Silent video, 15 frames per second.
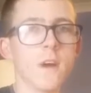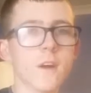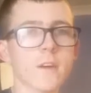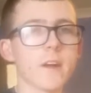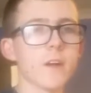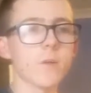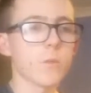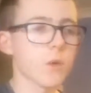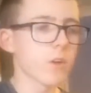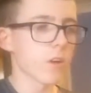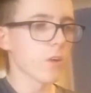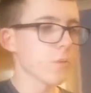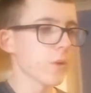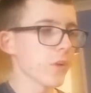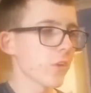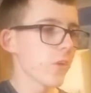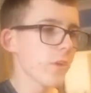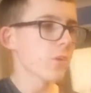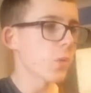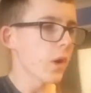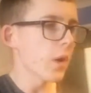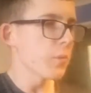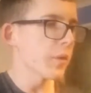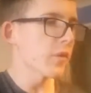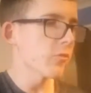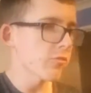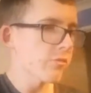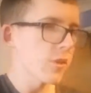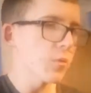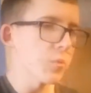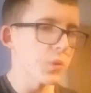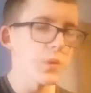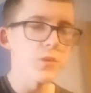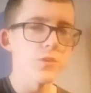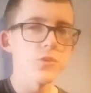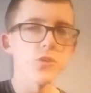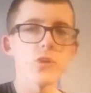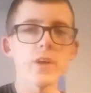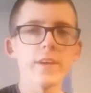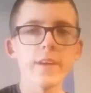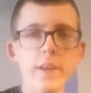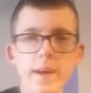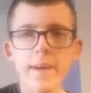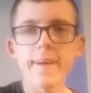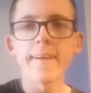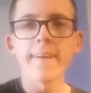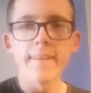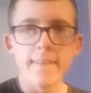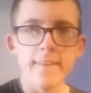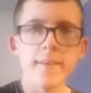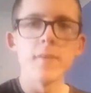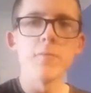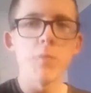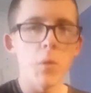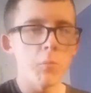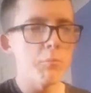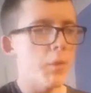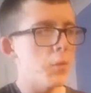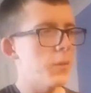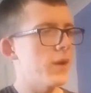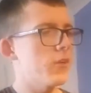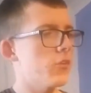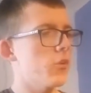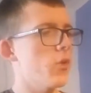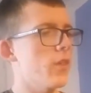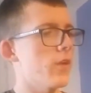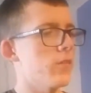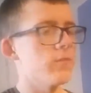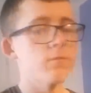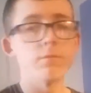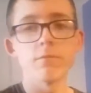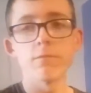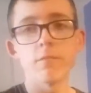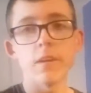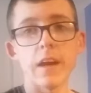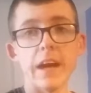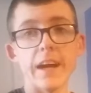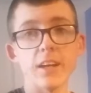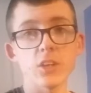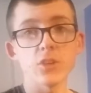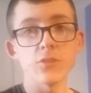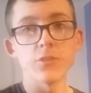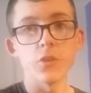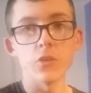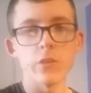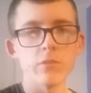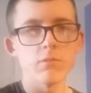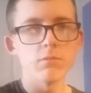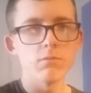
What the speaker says: Okay, we're going to be doing quite a big trip today, yeah. But where to, though? Ashford.